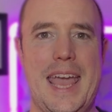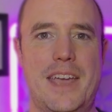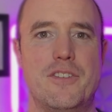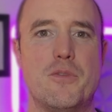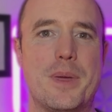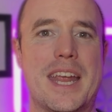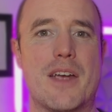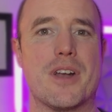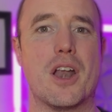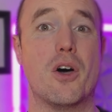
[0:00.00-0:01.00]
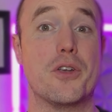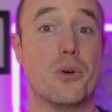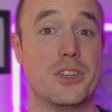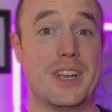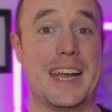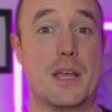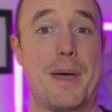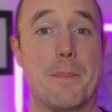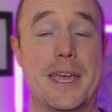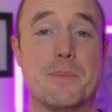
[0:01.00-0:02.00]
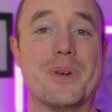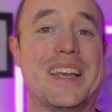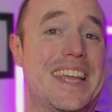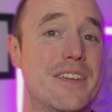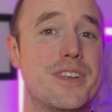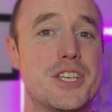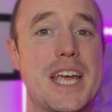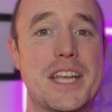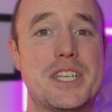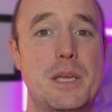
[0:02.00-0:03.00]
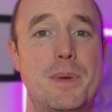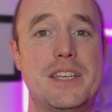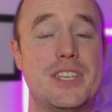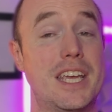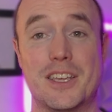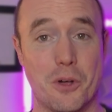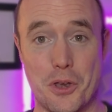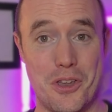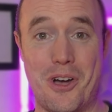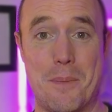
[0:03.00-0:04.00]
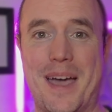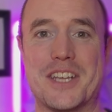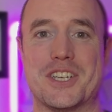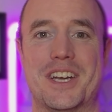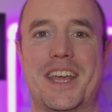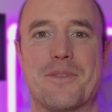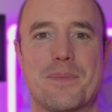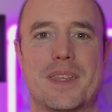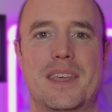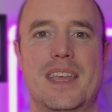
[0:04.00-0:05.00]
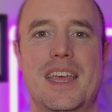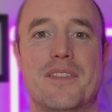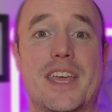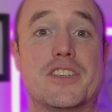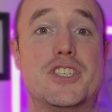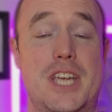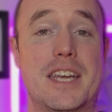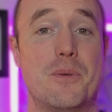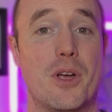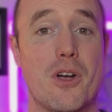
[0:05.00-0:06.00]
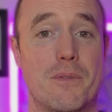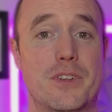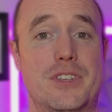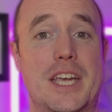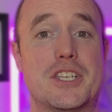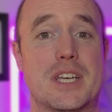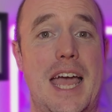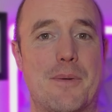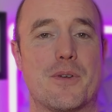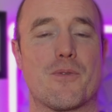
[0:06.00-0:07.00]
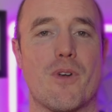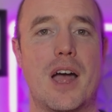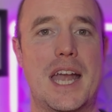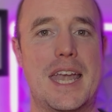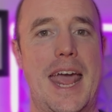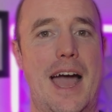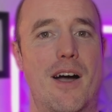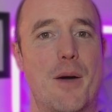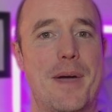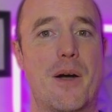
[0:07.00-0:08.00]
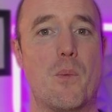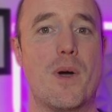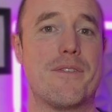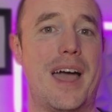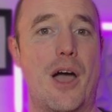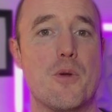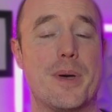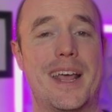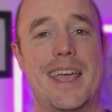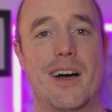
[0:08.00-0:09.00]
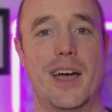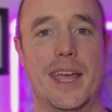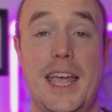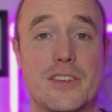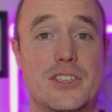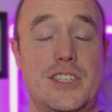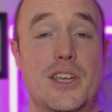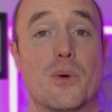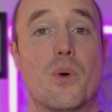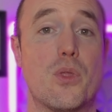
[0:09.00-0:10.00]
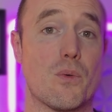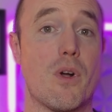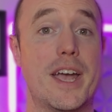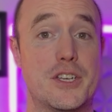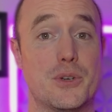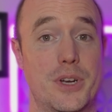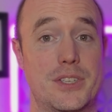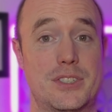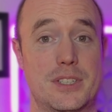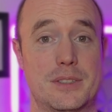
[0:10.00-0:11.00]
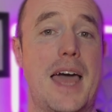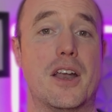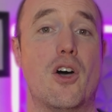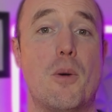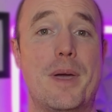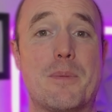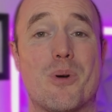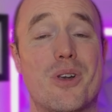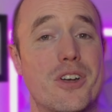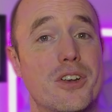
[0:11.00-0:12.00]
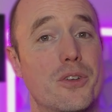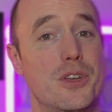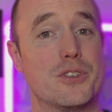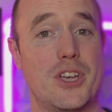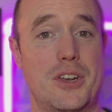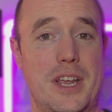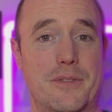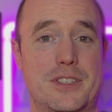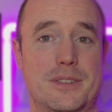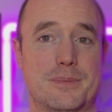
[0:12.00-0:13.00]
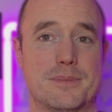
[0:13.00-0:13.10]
If you've been hearing a lot of noise lately about people leaving ChatGPT, you're not imagining it. There's genuine conversation happening right now about whether OpenAI is still the right choice. And a lot of people are looking at the alternatives.